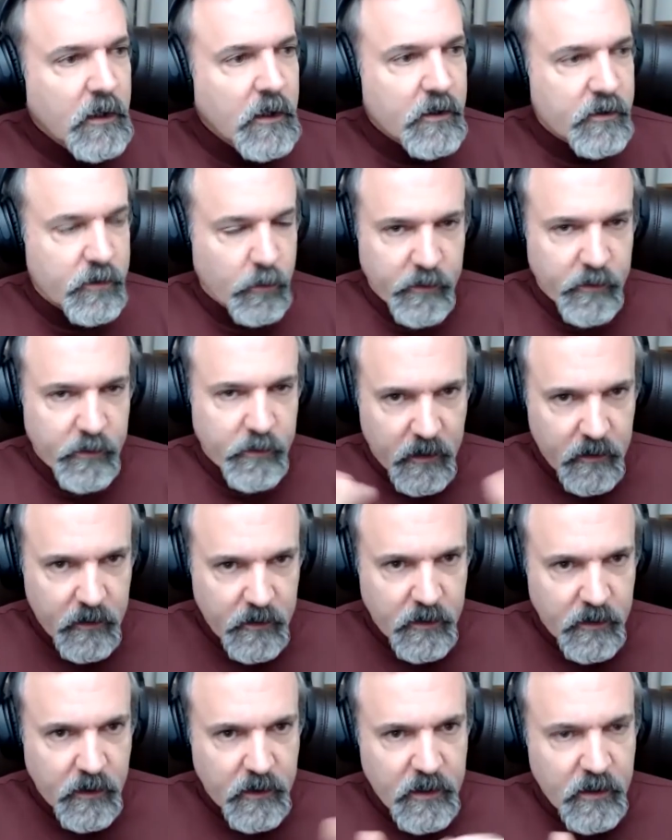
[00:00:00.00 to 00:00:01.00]
So we've got
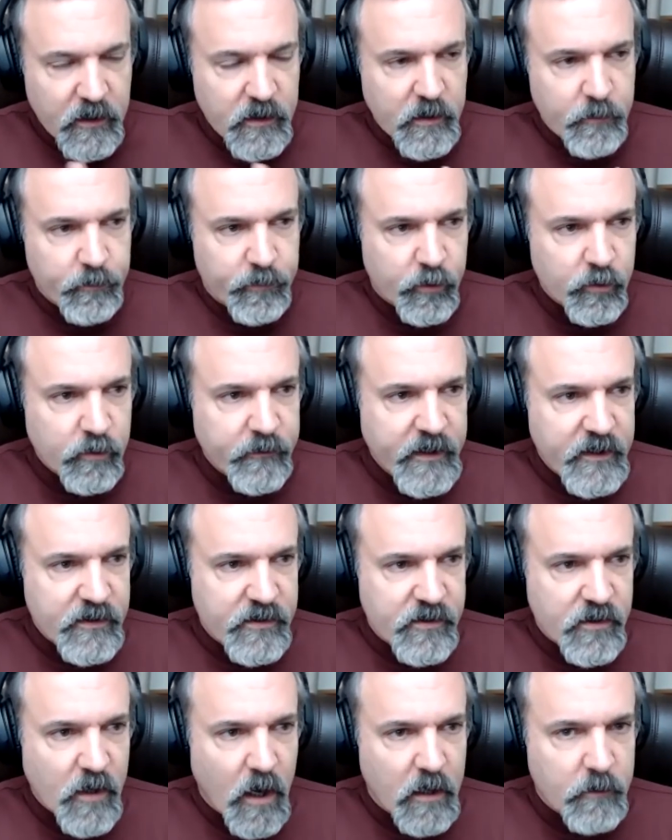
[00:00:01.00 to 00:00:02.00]
improving
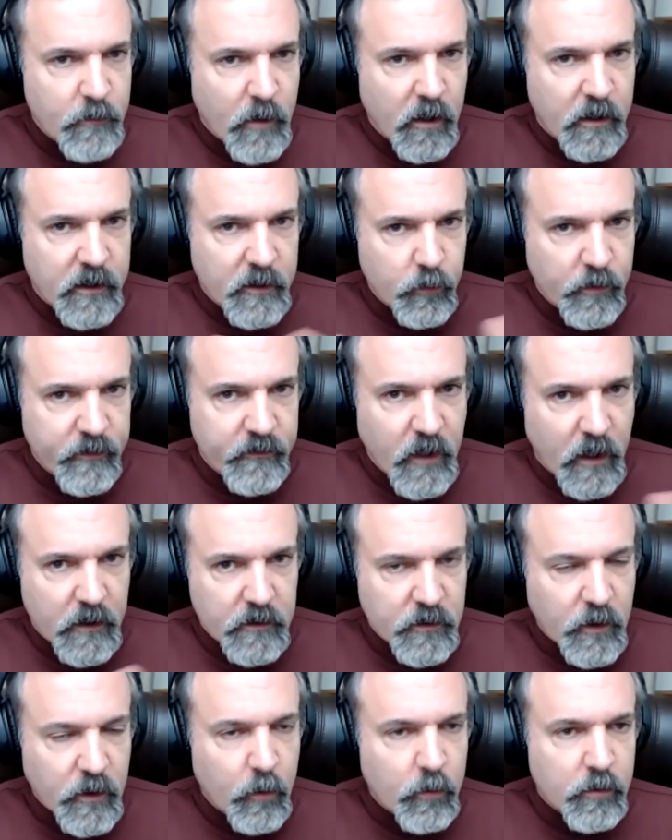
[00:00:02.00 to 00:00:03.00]
stock market, we've
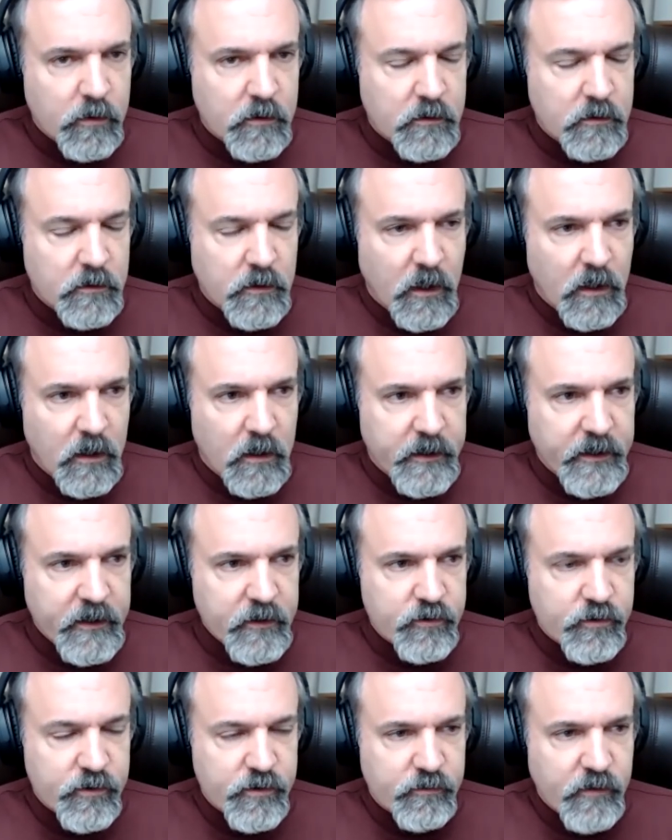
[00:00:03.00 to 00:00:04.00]
got lower
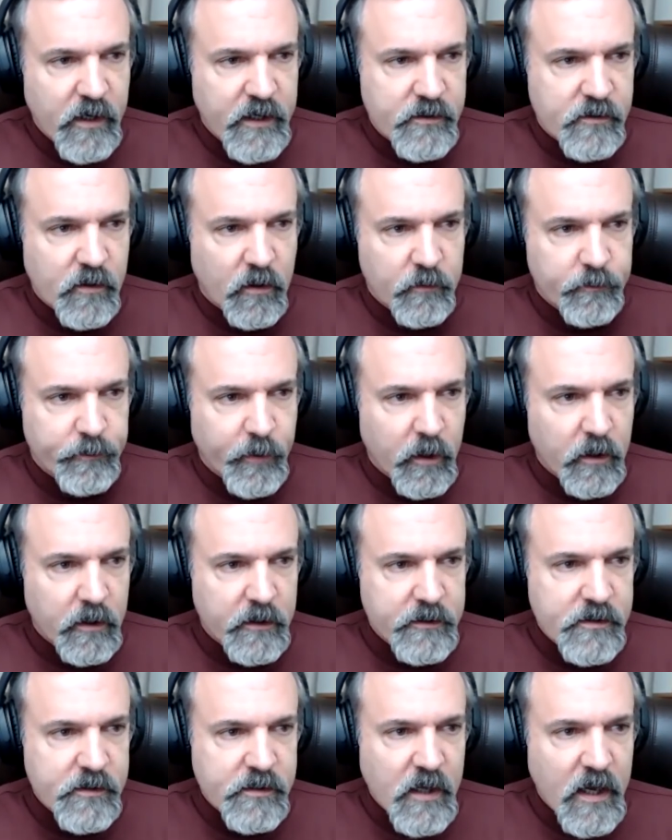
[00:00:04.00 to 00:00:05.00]
interest rates on
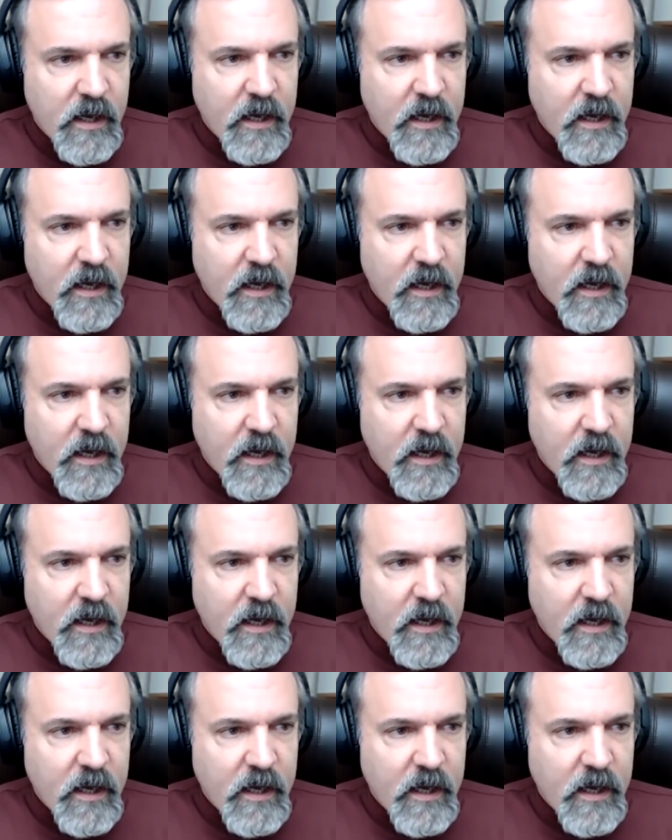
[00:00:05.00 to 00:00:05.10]
bonds,